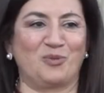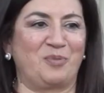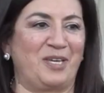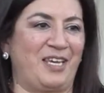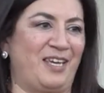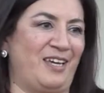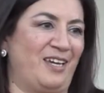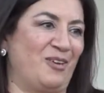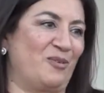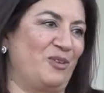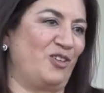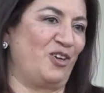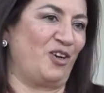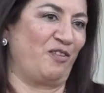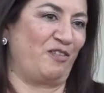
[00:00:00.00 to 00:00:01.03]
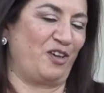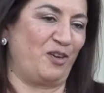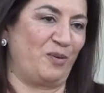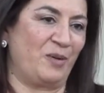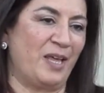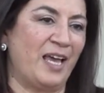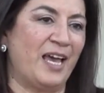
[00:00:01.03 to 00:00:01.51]
be here with all of
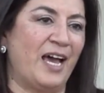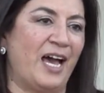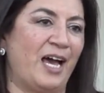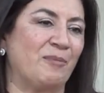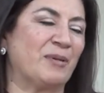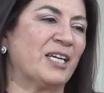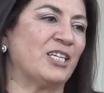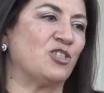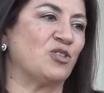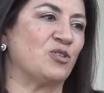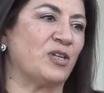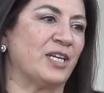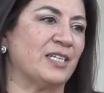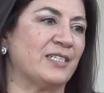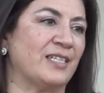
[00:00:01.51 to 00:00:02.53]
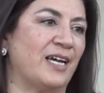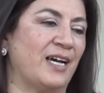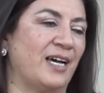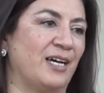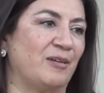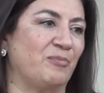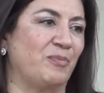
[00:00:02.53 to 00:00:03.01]
you. I'm an insurance
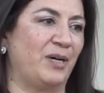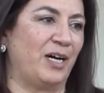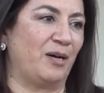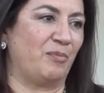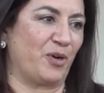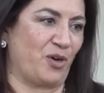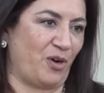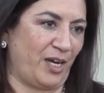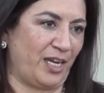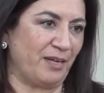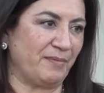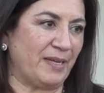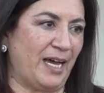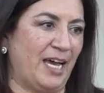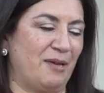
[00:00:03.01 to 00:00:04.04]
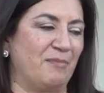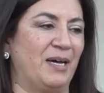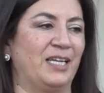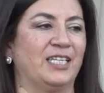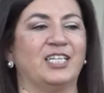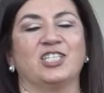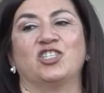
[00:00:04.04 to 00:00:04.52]
broker. I
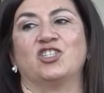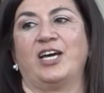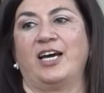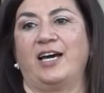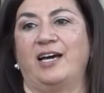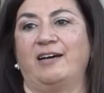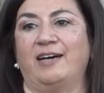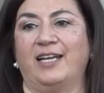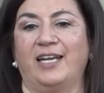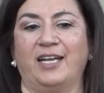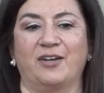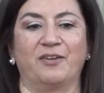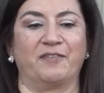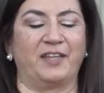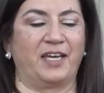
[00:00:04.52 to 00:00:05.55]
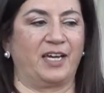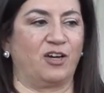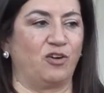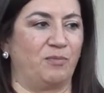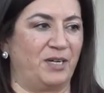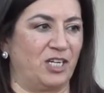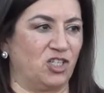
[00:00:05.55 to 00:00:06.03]
manage a lot of the
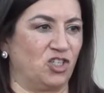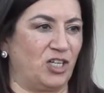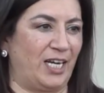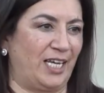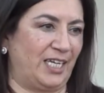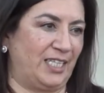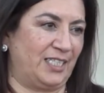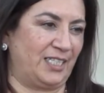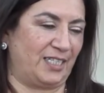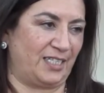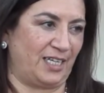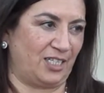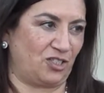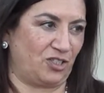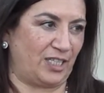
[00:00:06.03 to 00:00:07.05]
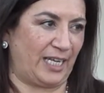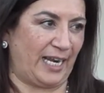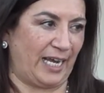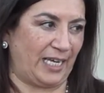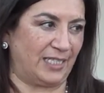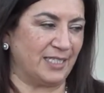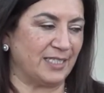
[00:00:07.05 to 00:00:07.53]
commercial and international
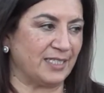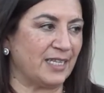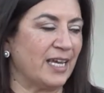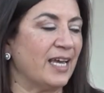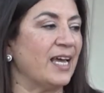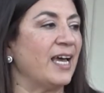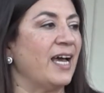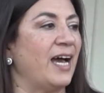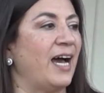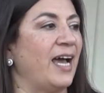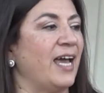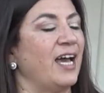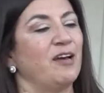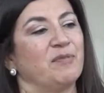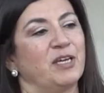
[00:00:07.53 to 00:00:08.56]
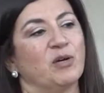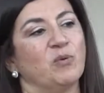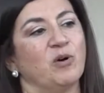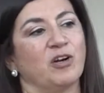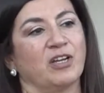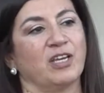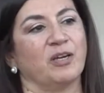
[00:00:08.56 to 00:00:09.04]
lines. I have
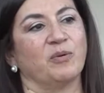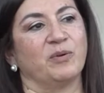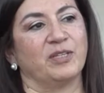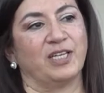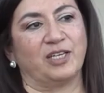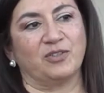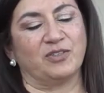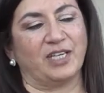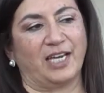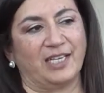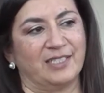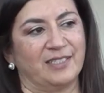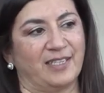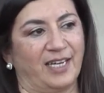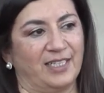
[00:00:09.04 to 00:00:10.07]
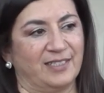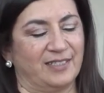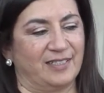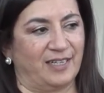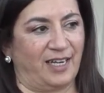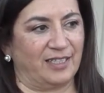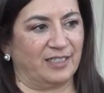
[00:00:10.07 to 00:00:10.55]
been working with the United States
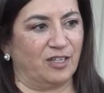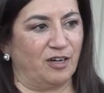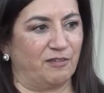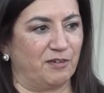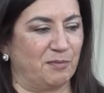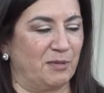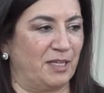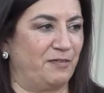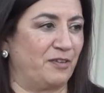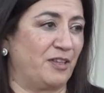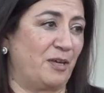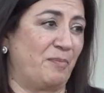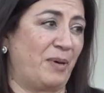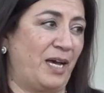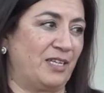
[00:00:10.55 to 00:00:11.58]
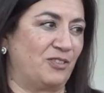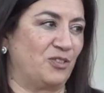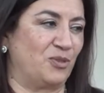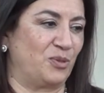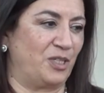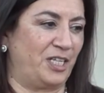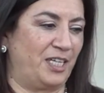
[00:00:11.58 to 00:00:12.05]
Trade Government for the
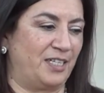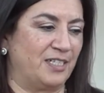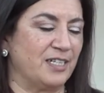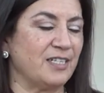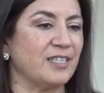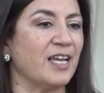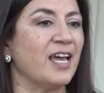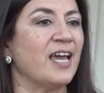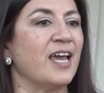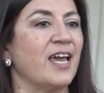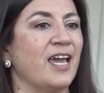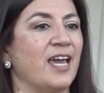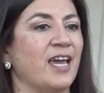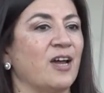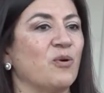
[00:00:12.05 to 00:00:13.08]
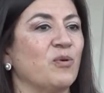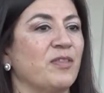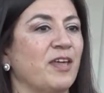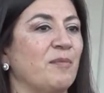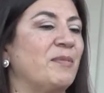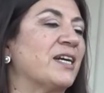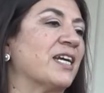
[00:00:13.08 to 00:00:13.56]
past 2 years, and
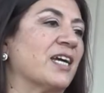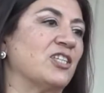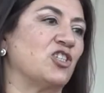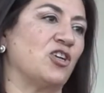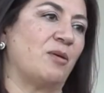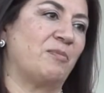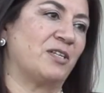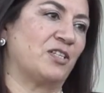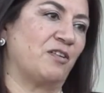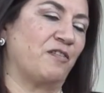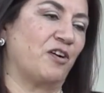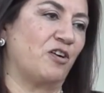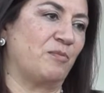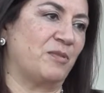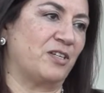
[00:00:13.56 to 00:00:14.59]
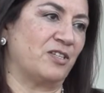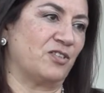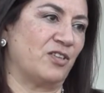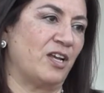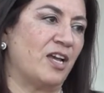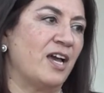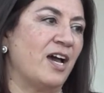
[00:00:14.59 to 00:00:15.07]
with the American Chambers of
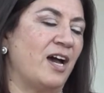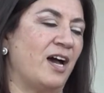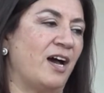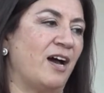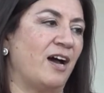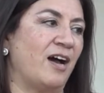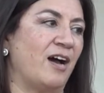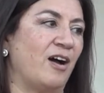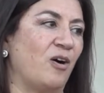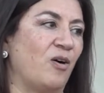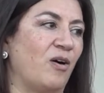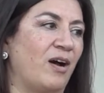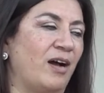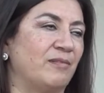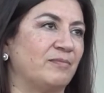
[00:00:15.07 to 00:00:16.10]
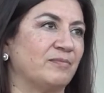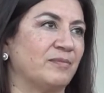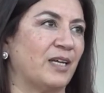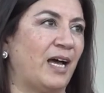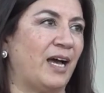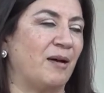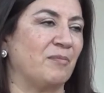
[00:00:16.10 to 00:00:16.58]
Commerce.
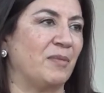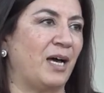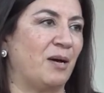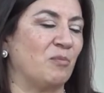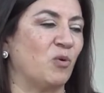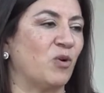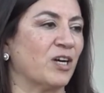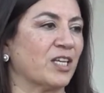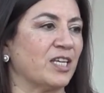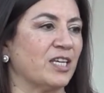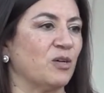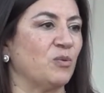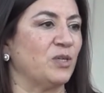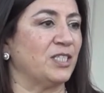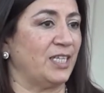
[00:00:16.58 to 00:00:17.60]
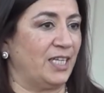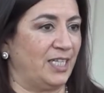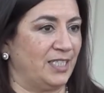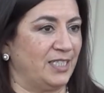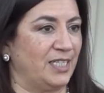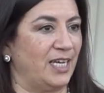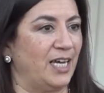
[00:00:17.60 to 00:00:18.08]
I'm working with
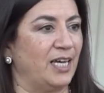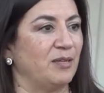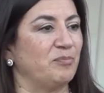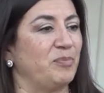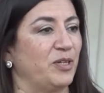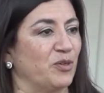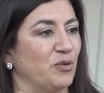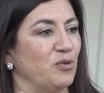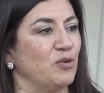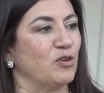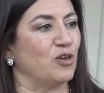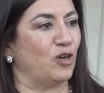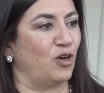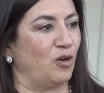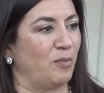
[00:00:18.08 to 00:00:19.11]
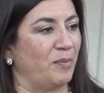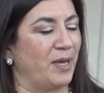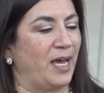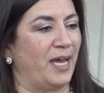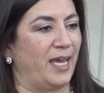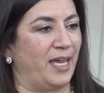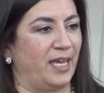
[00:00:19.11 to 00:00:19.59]
India, Peru,
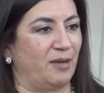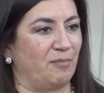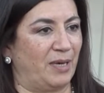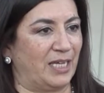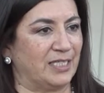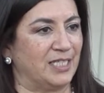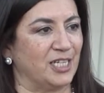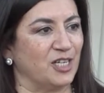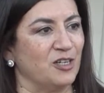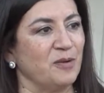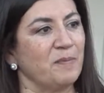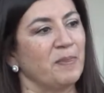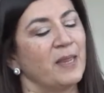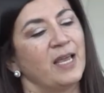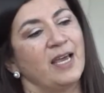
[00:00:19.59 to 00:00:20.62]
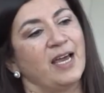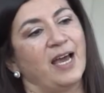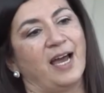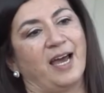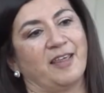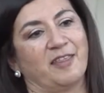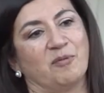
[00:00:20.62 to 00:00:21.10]
Colombia, and Mexico.
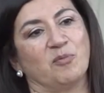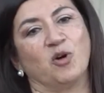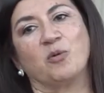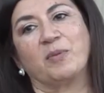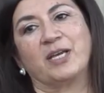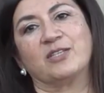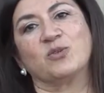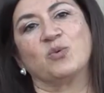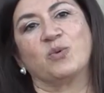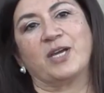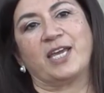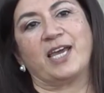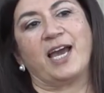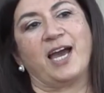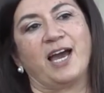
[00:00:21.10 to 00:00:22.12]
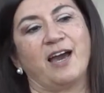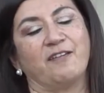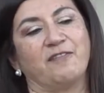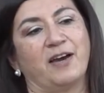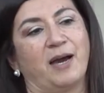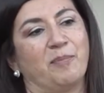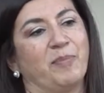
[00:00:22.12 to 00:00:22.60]
At the moment, we
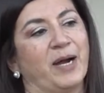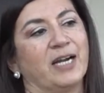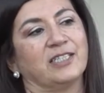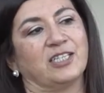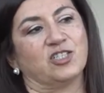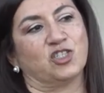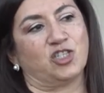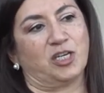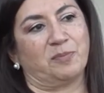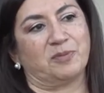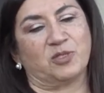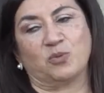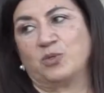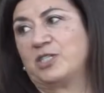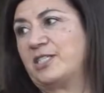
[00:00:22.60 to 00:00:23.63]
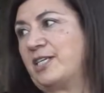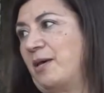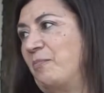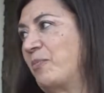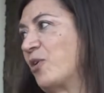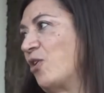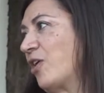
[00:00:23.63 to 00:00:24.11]
have partnerships with
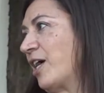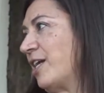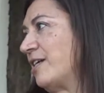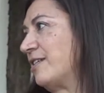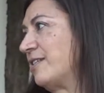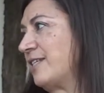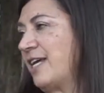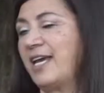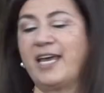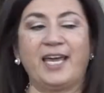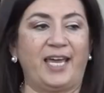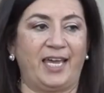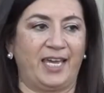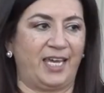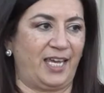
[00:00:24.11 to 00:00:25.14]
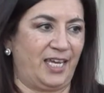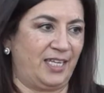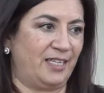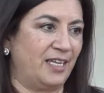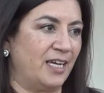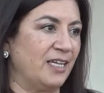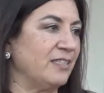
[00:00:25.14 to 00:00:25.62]
10 brokers in
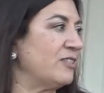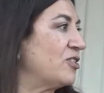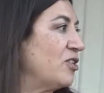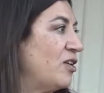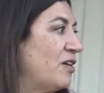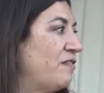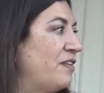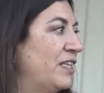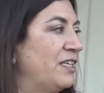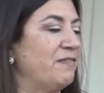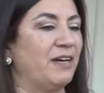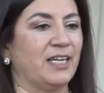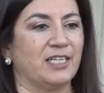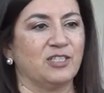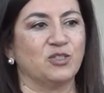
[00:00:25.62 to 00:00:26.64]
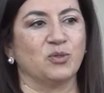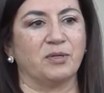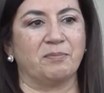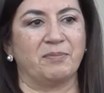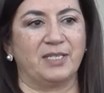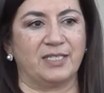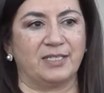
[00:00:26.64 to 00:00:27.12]
India. So if anybody is
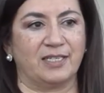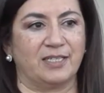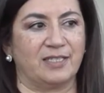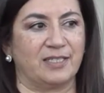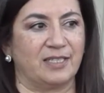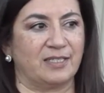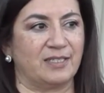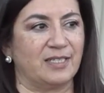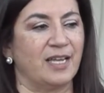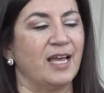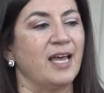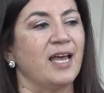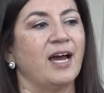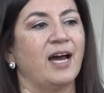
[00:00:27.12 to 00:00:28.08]
doing businesses,